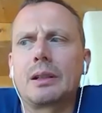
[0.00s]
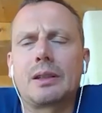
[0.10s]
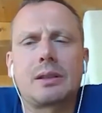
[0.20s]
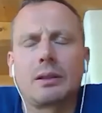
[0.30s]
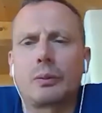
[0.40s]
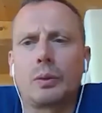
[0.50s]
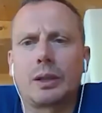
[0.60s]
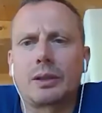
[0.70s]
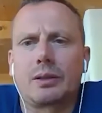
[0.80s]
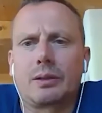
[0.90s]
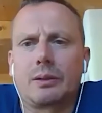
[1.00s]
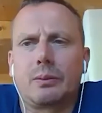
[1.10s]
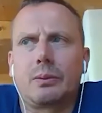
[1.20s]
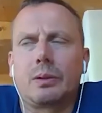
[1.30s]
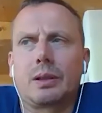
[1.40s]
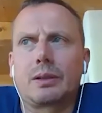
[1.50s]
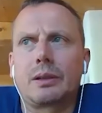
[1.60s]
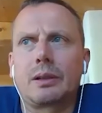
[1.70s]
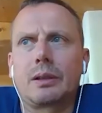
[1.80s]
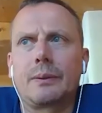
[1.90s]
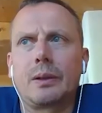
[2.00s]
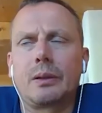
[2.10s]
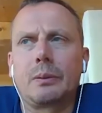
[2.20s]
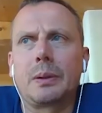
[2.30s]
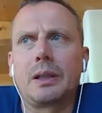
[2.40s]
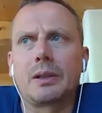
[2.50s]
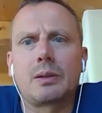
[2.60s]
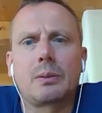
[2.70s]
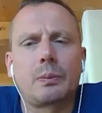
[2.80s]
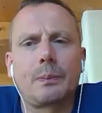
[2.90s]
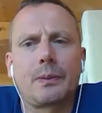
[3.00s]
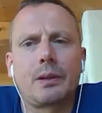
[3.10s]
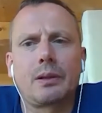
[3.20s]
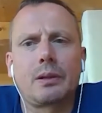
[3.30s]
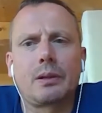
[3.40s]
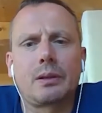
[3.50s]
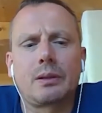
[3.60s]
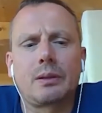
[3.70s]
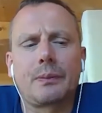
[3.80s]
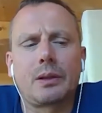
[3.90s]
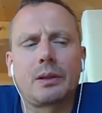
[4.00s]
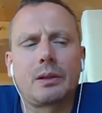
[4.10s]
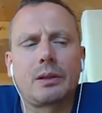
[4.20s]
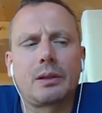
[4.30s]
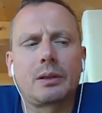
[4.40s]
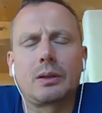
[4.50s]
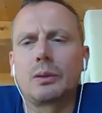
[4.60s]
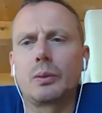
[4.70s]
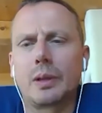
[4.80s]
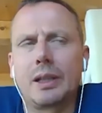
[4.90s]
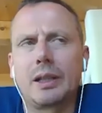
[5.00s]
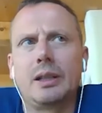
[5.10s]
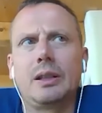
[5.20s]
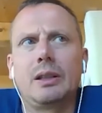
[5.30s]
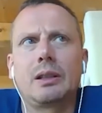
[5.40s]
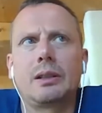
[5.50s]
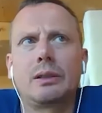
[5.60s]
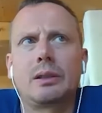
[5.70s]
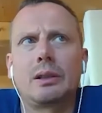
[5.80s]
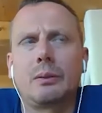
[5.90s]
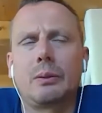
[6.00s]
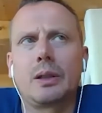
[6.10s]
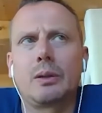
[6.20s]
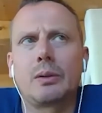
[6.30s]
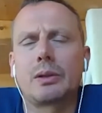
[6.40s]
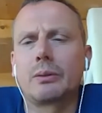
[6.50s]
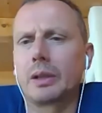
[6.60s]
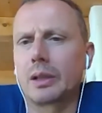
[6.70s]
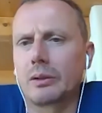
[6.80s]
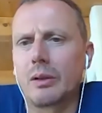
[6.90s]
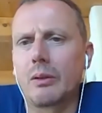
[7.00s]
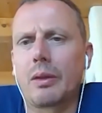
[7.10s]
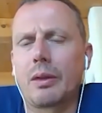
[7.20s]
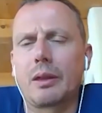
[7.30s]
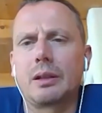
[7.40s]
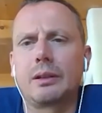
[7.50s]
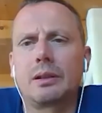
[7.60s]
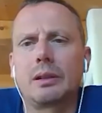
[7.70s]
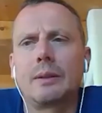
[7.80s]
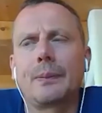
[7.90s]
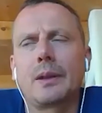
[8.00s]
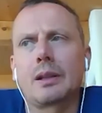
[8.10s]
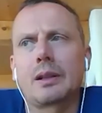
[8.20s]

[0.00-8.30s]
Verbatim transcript: it's not what what um, it'll be a, um, a good way and a way also with growth and um,